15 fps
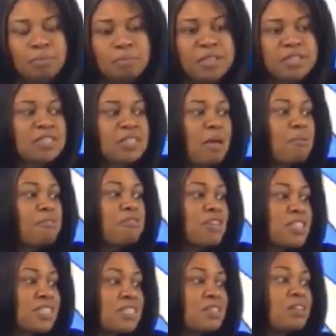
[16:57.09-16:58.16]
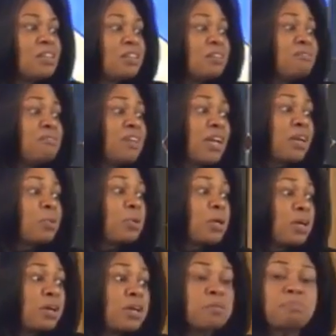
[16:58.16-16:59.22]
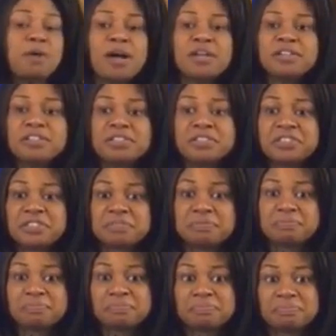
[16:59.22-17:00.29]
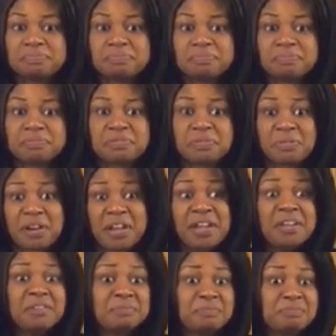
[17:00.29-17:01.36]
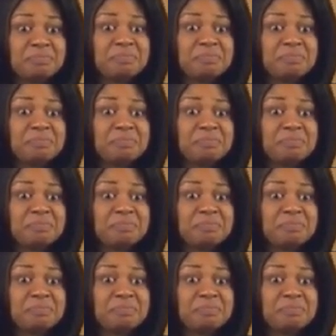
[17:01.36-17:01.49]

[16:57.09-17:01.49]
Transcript: But some of us still live like we are in bondage, right?